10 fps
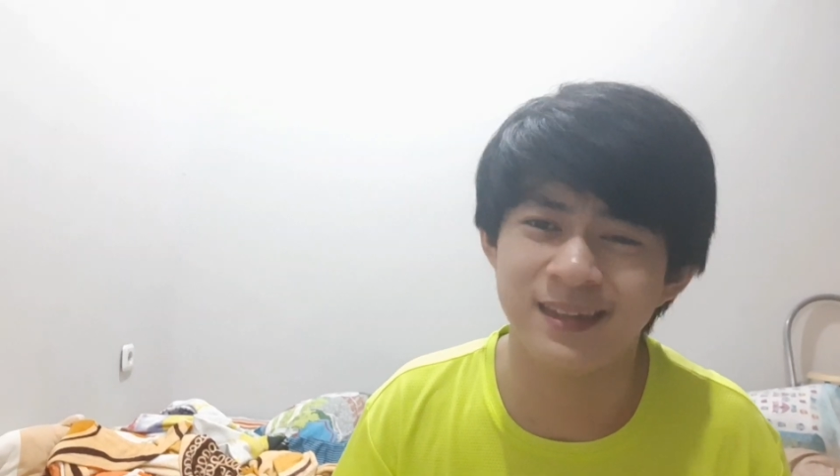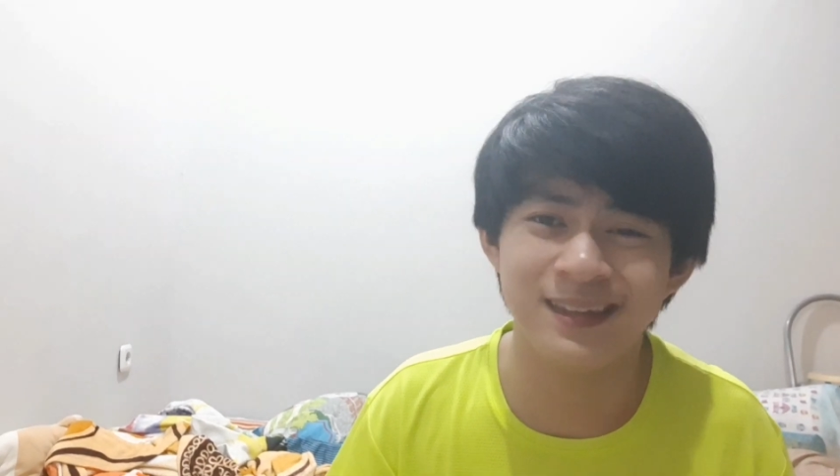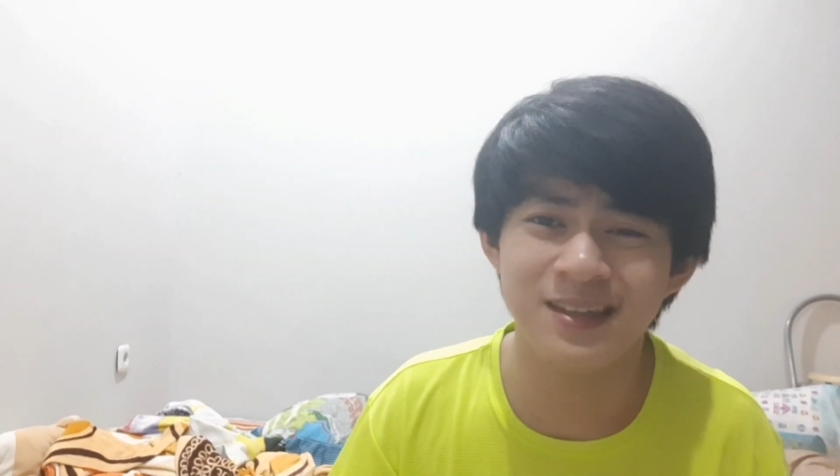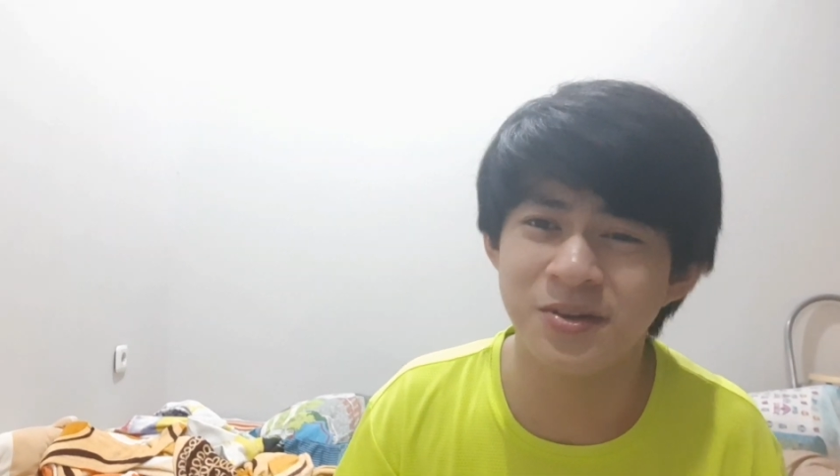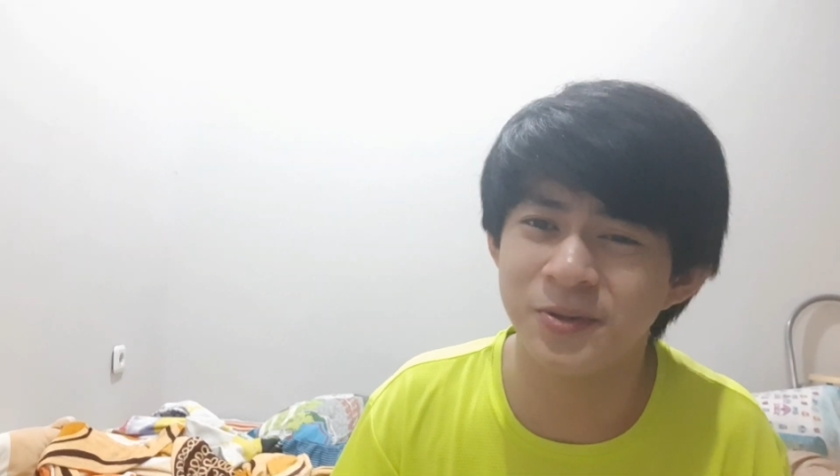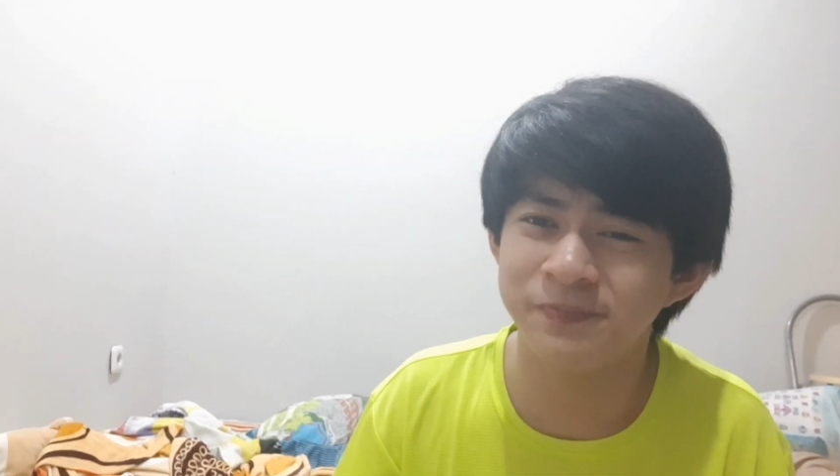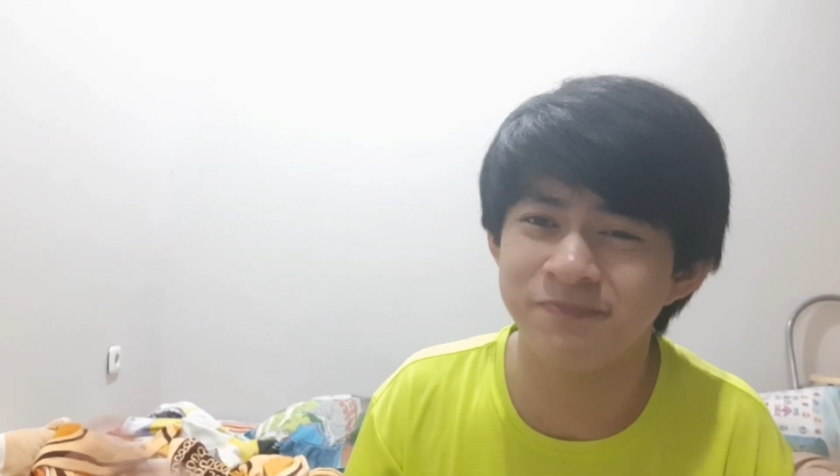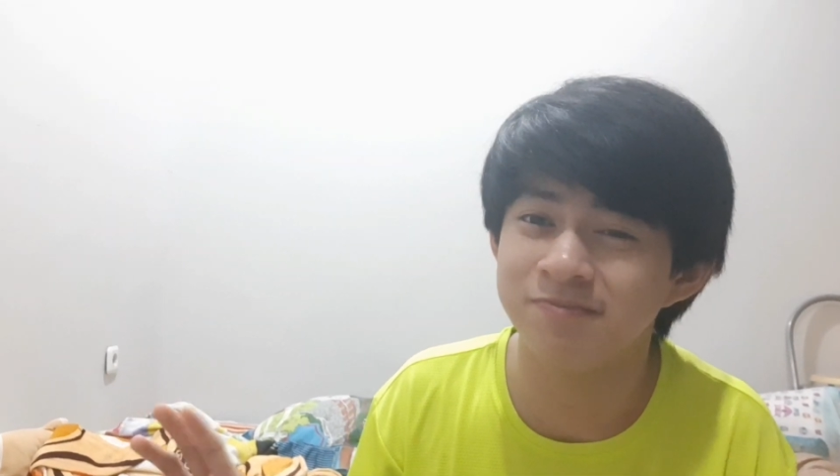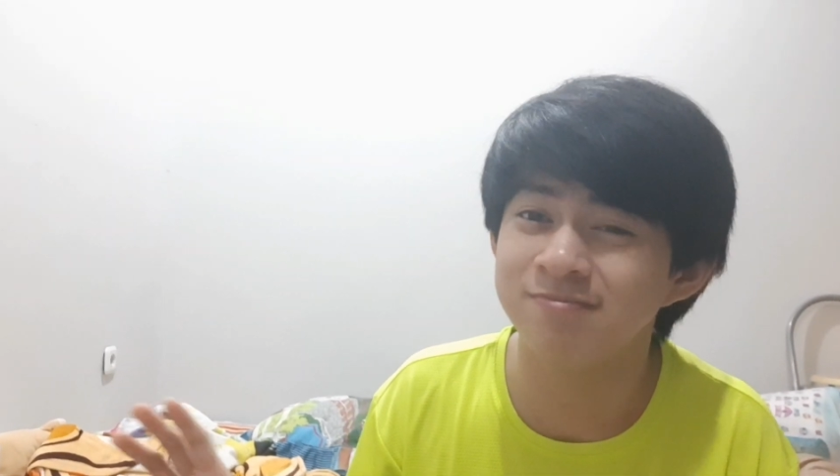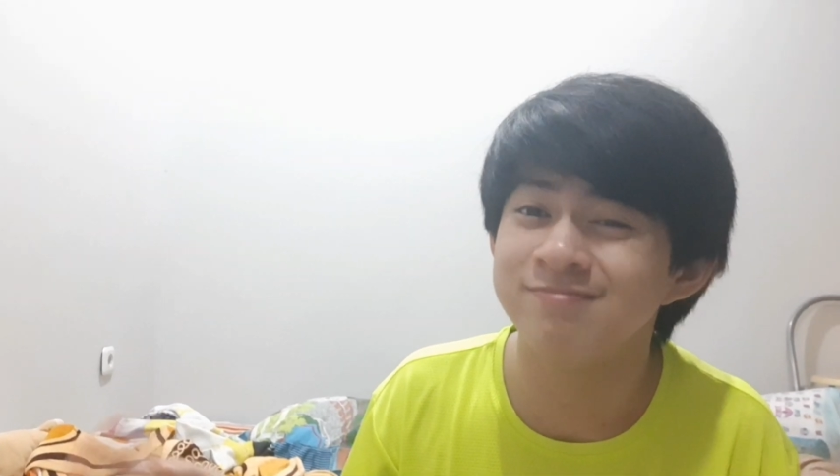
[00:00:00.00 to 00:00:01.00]
You know,
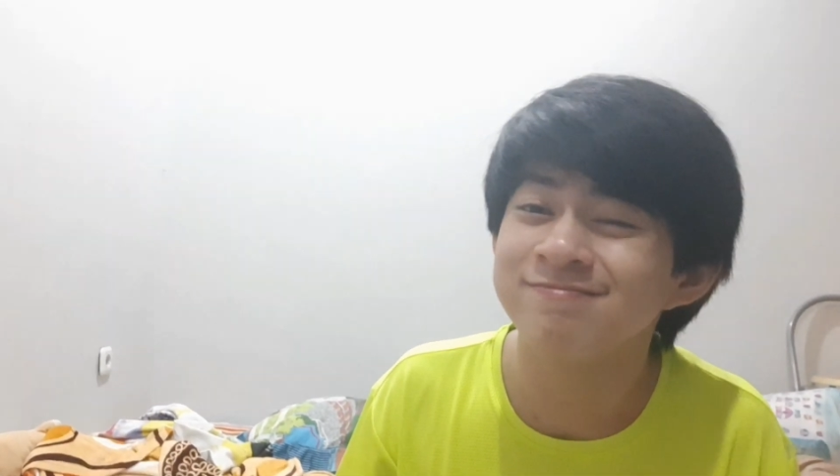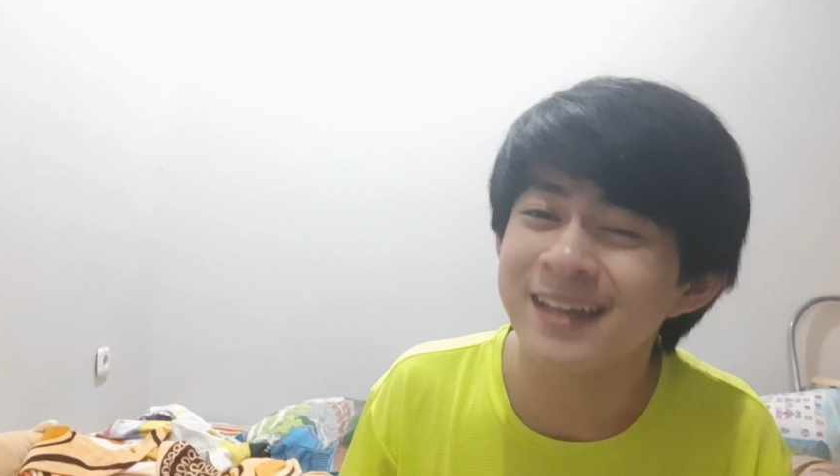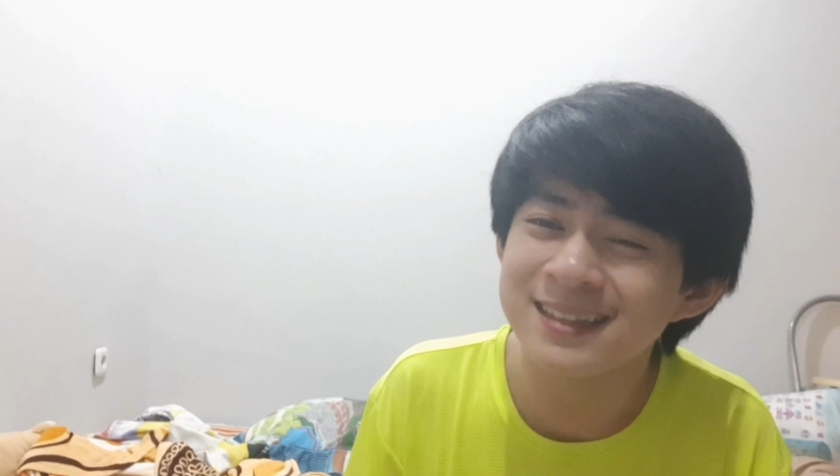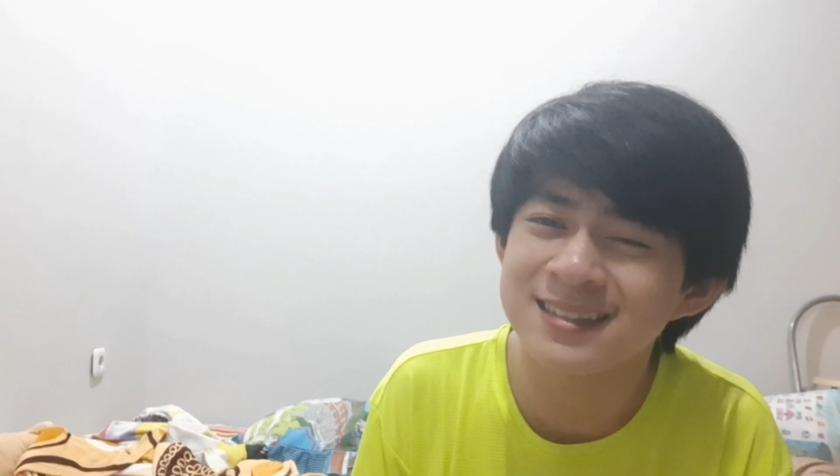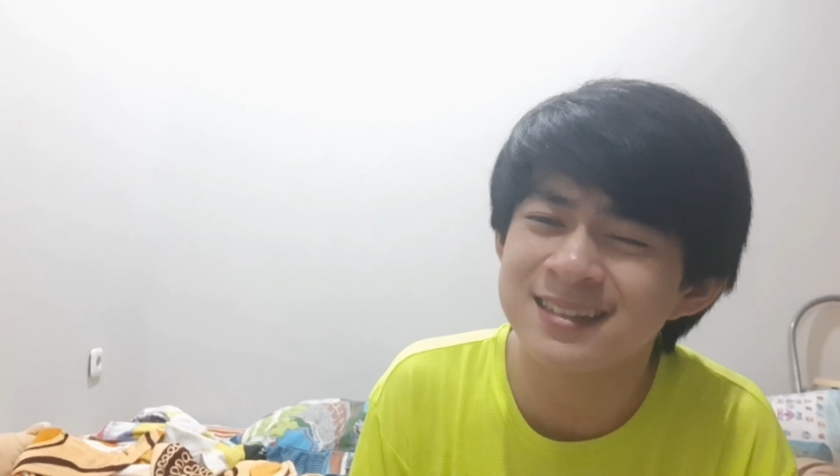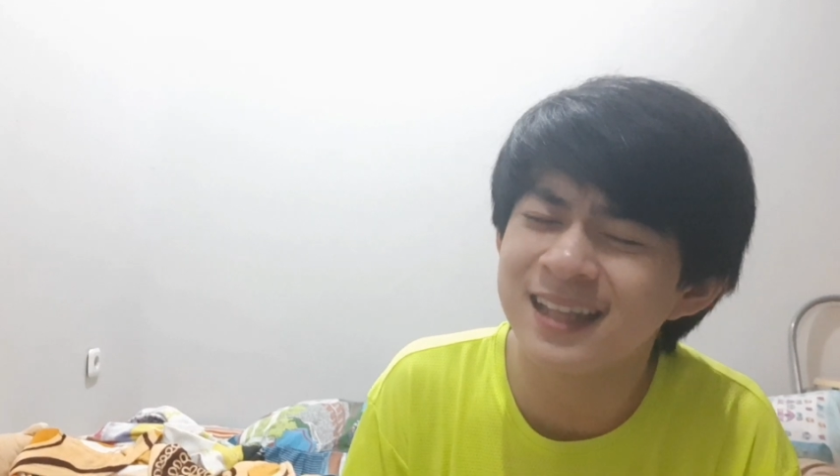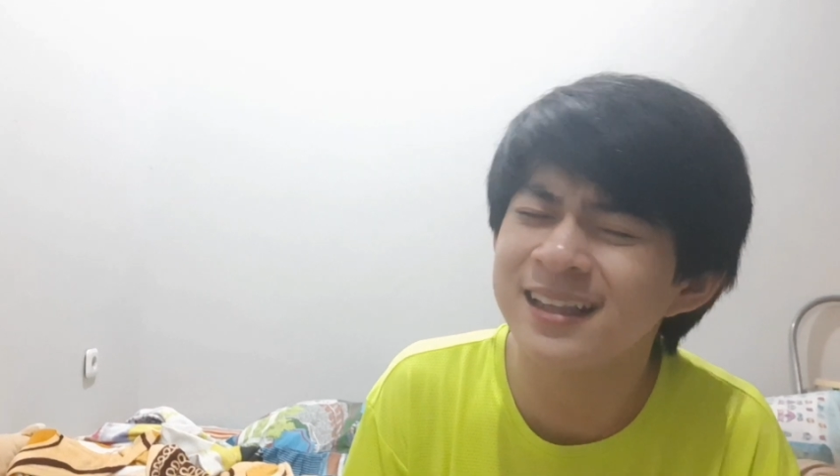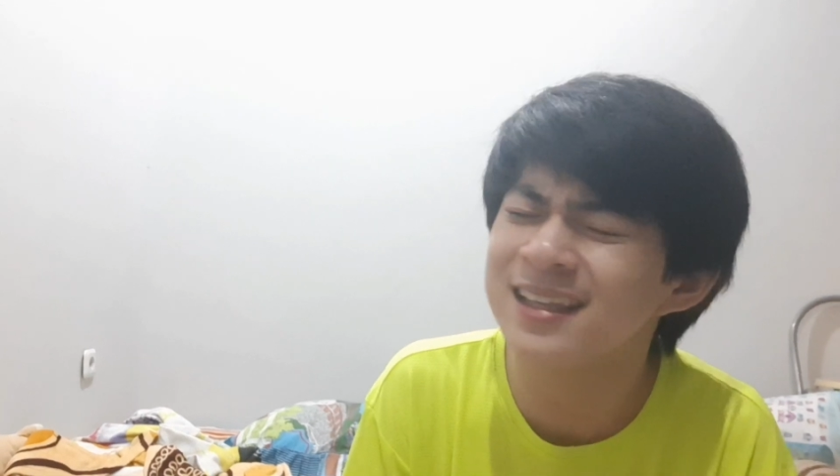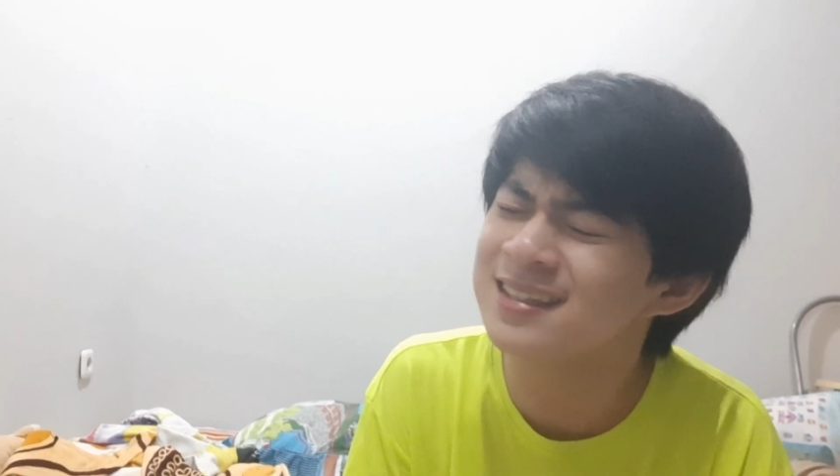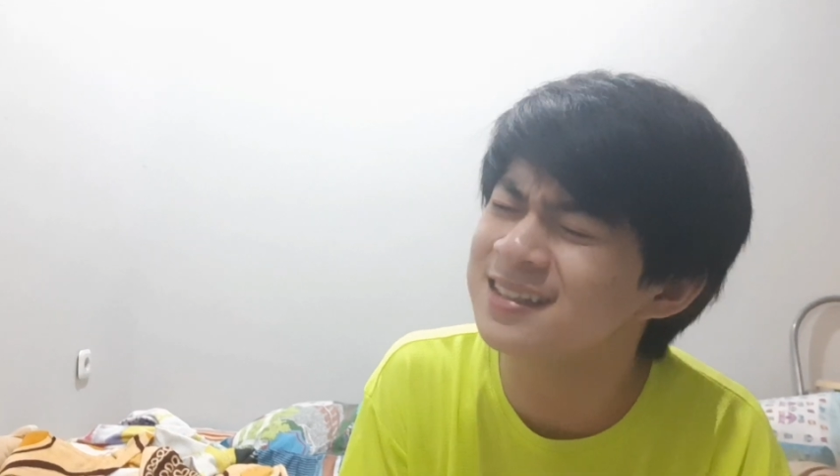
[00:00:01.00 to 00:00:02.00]

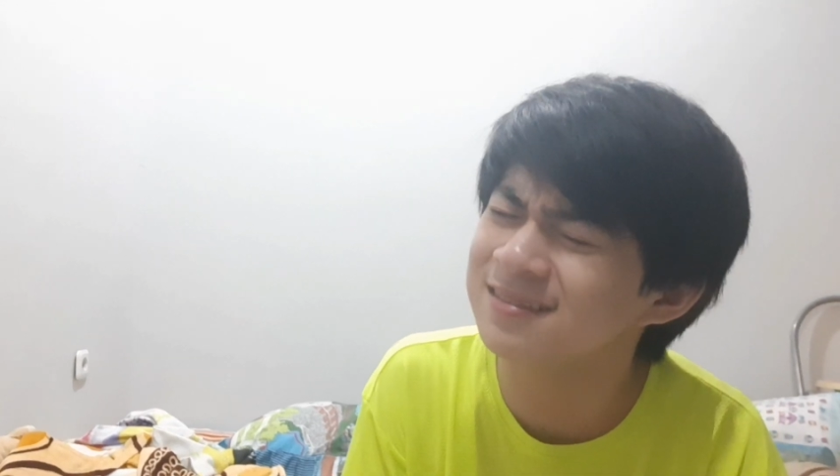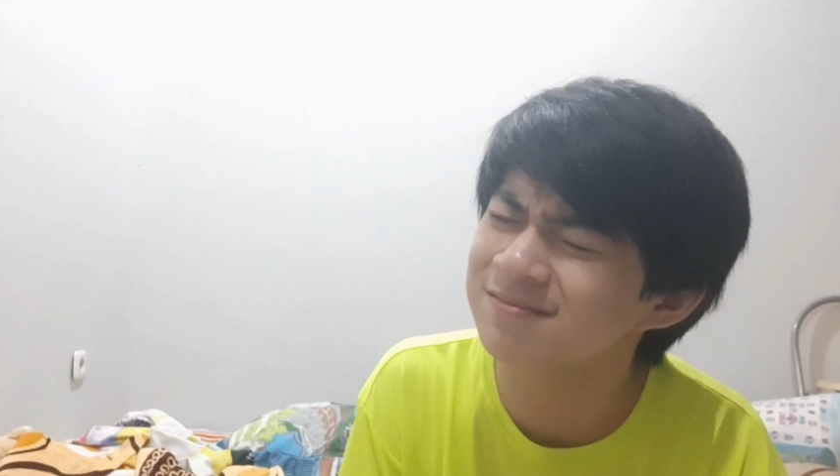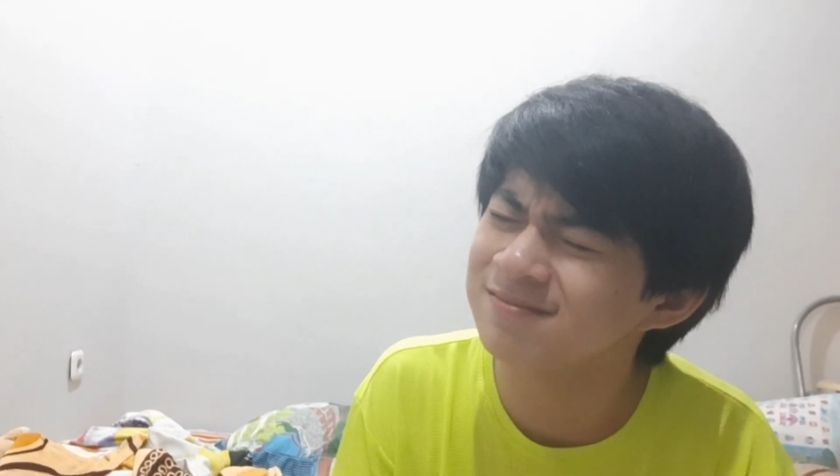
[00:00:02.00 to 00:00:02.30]
that doesn't